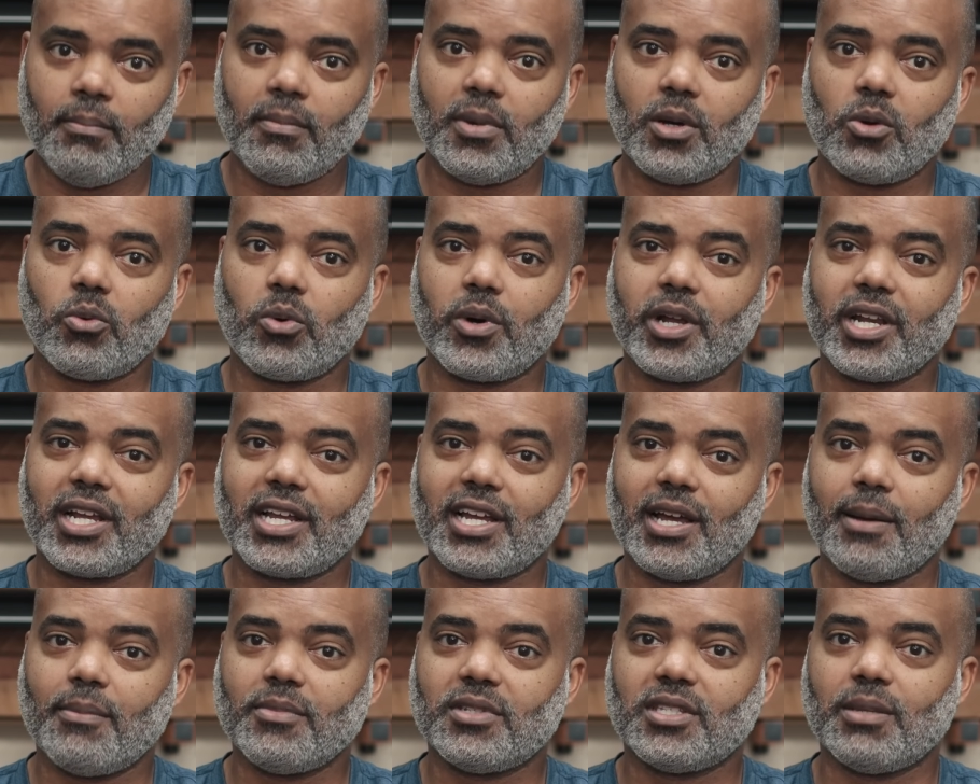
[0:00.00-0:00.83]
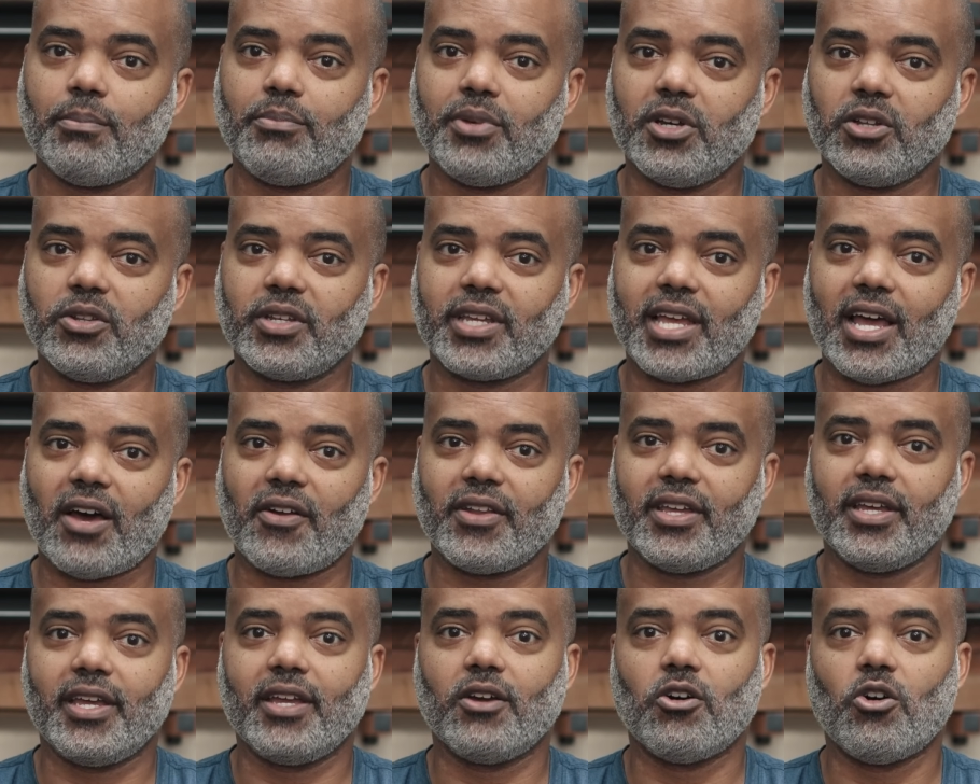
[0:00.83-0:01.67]
but when it comes to building
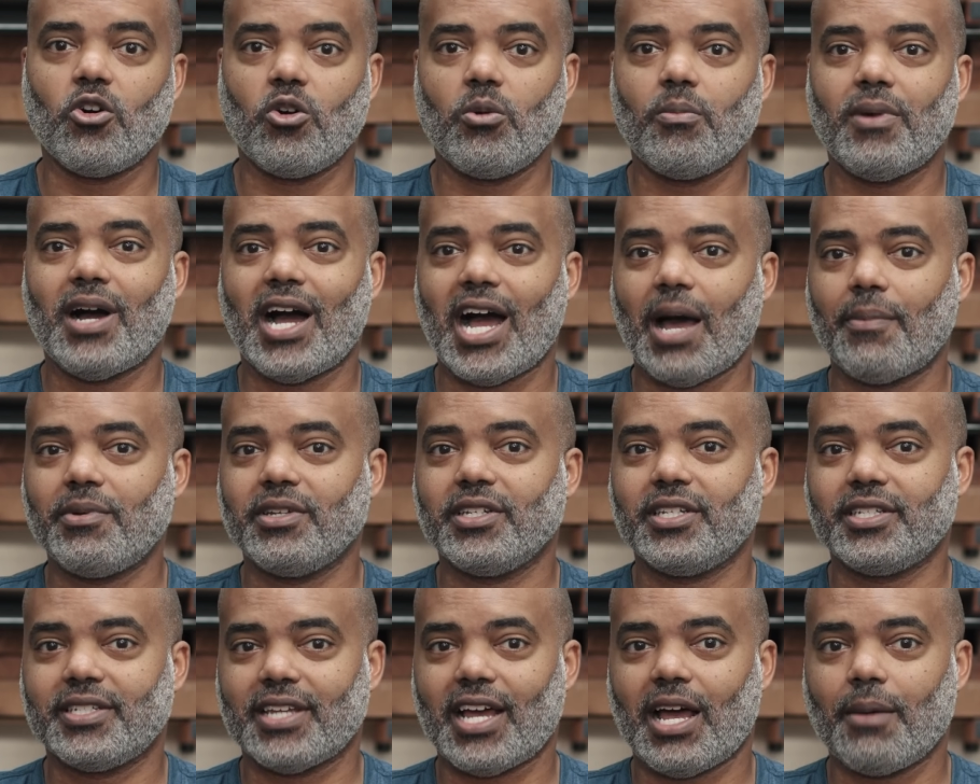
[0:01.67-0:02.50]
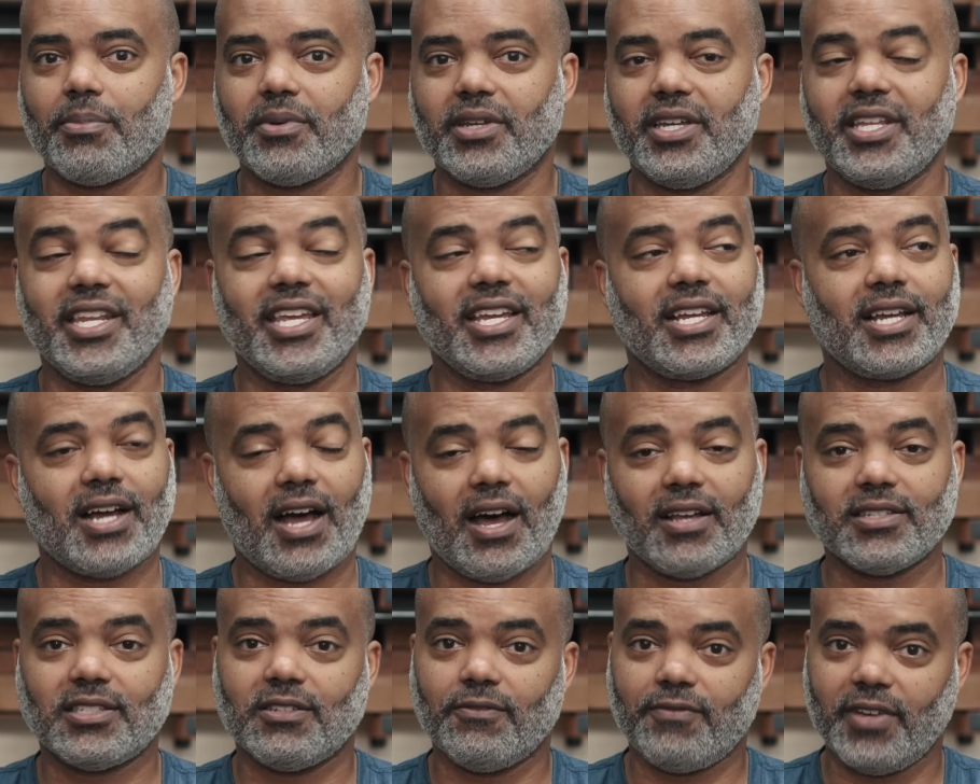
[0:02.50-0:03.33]
out a home hobbyist shop in a
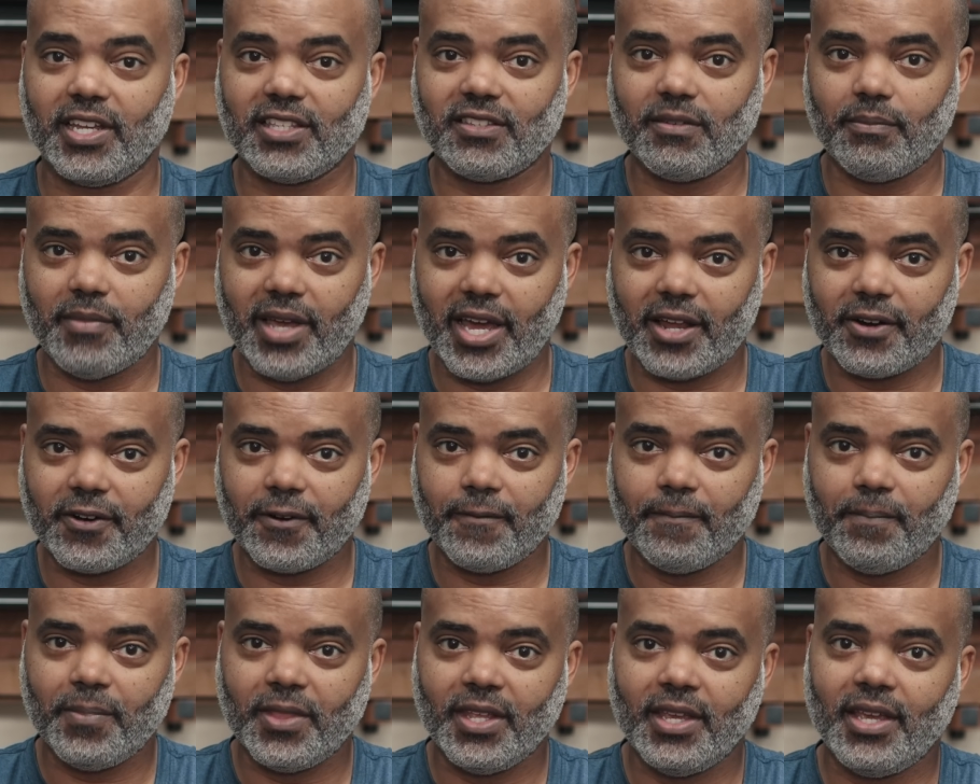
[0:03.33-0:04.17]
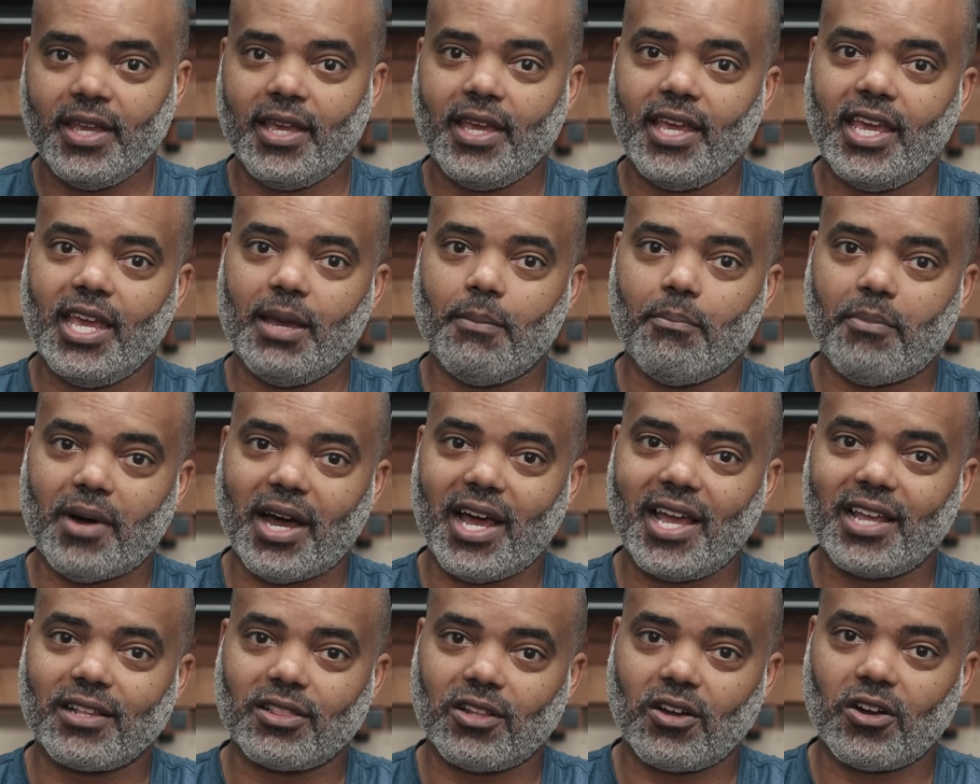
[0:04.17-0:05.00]
cost-effective manner and
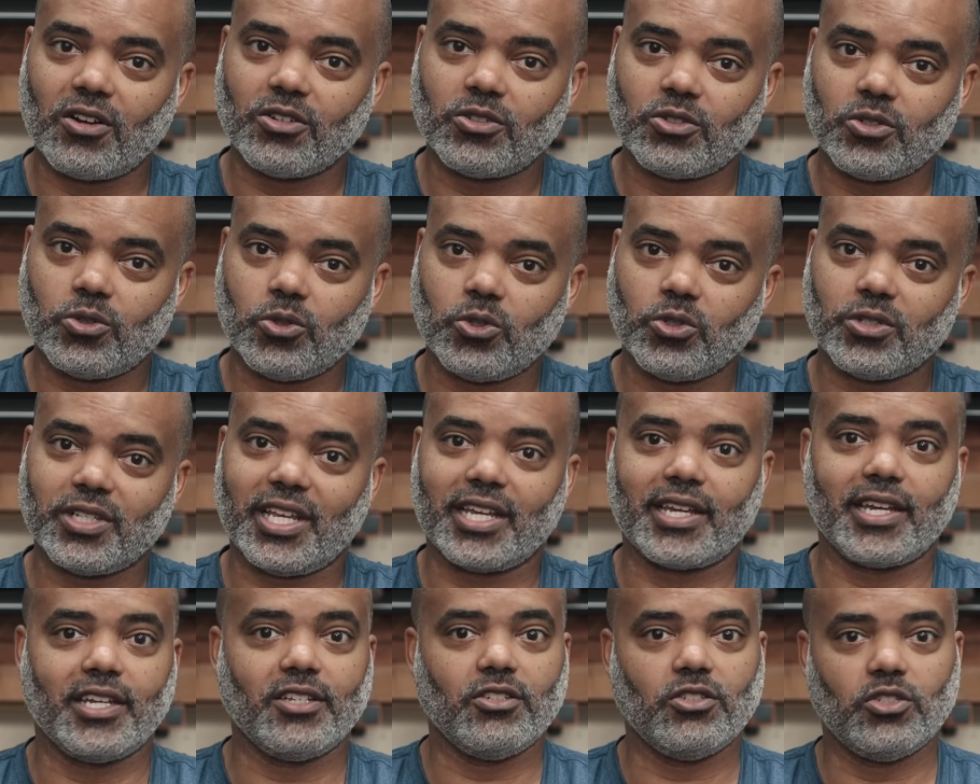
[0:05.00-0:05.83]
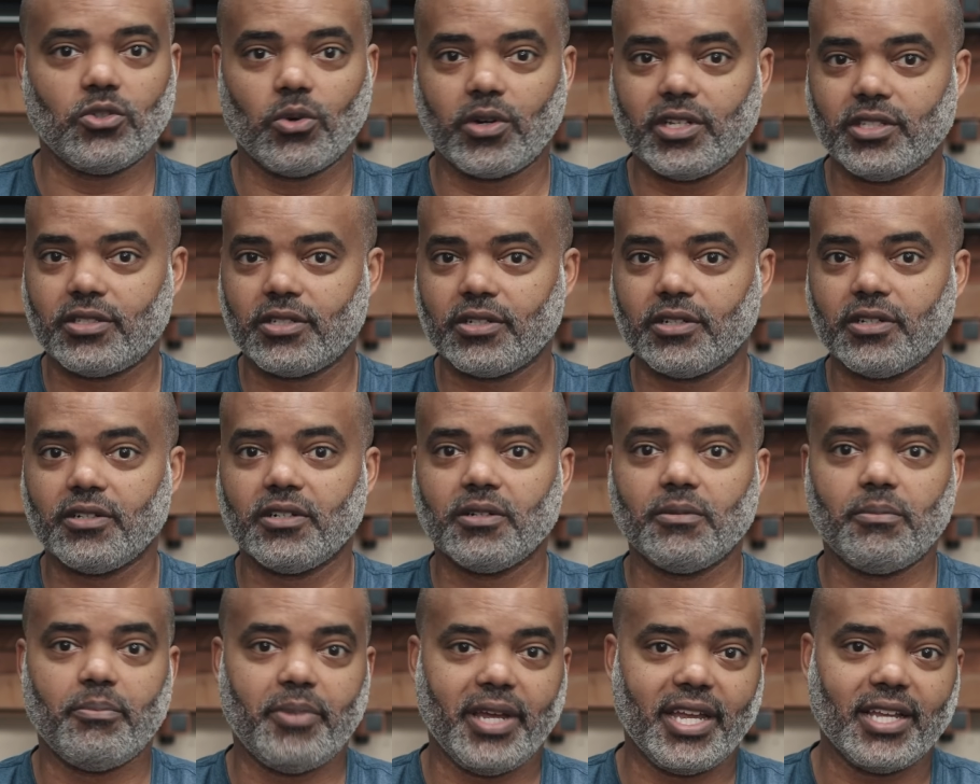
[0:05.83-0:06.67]
buying large tools like a
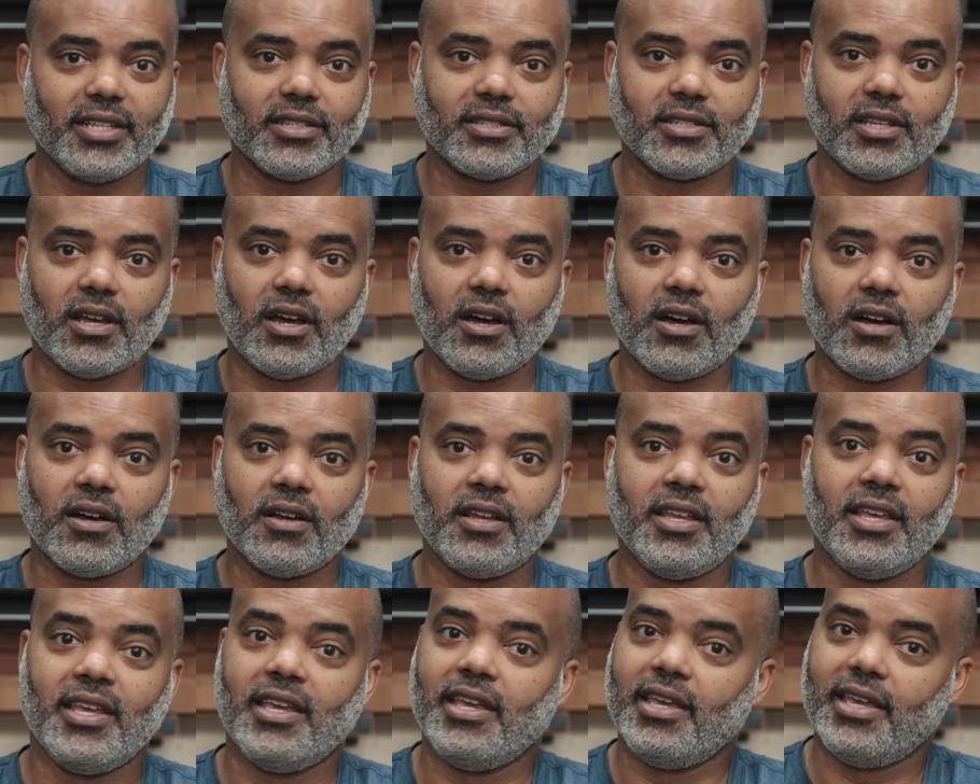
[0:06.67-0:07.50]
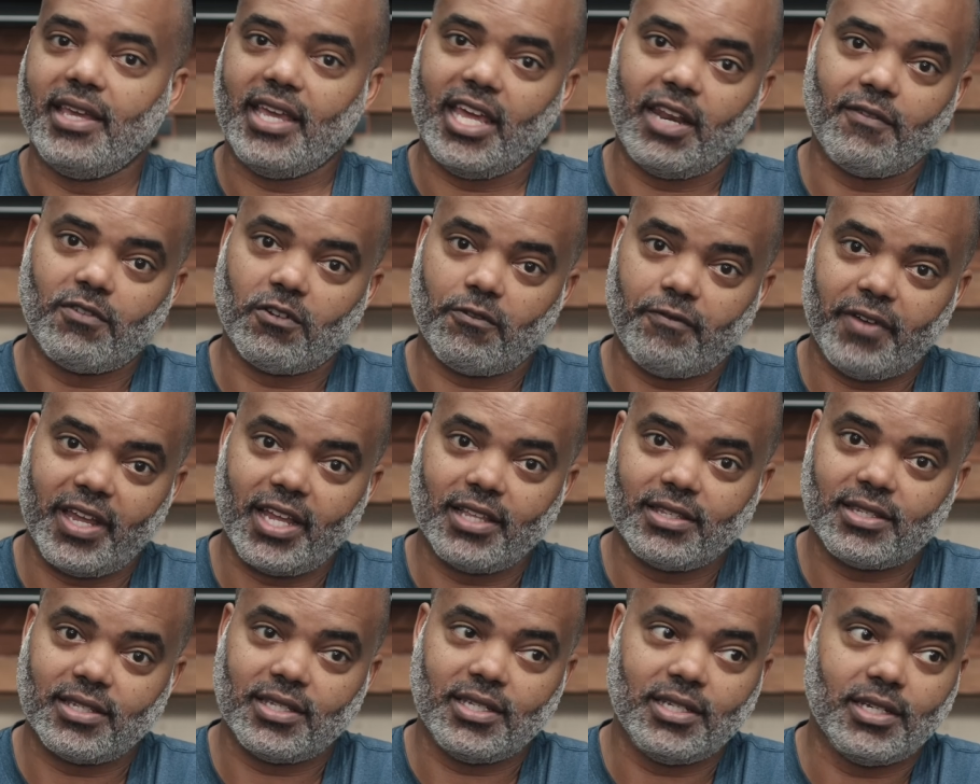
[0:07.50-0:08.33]
jointer, bandsaw, and if you're
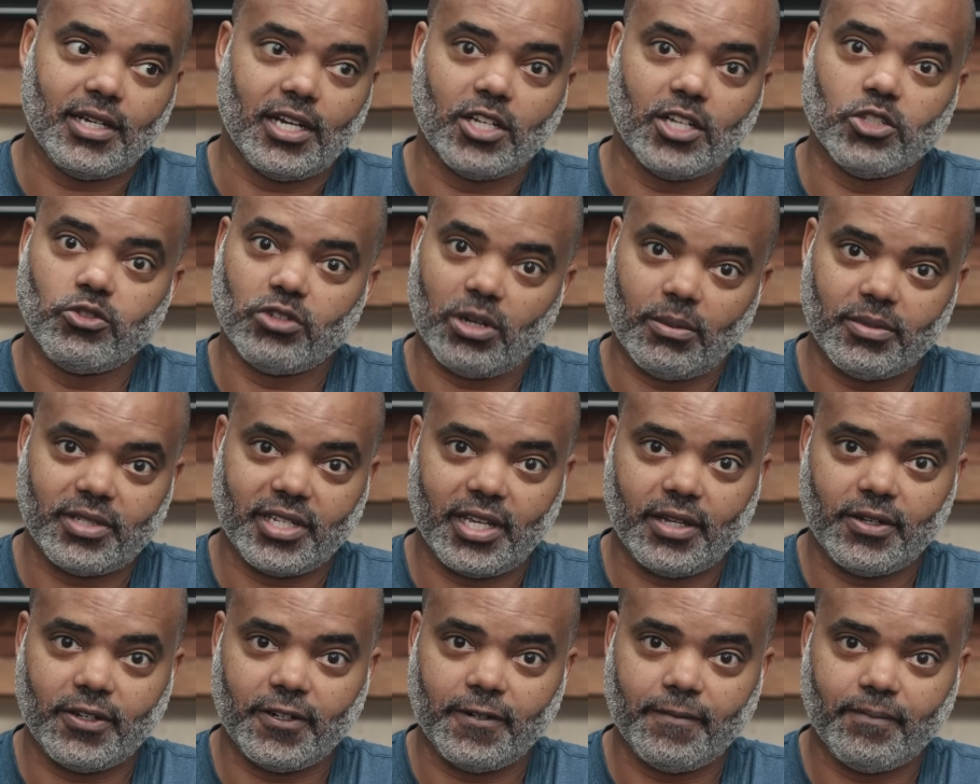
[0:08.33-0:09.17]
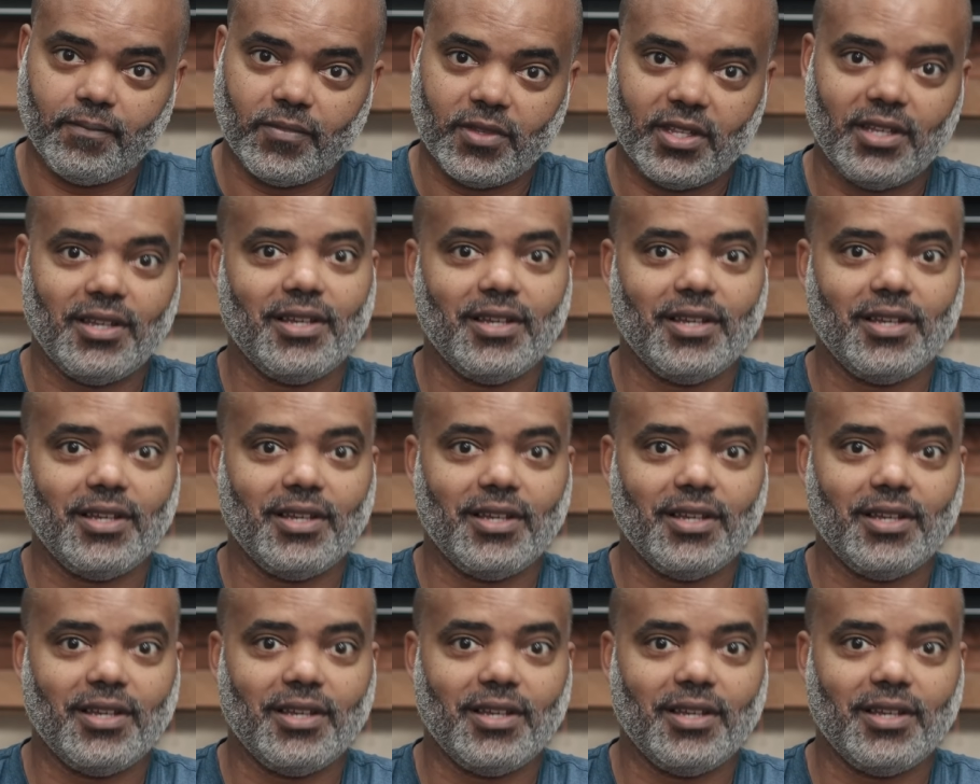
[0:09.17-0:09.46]
fancy, a drum sander,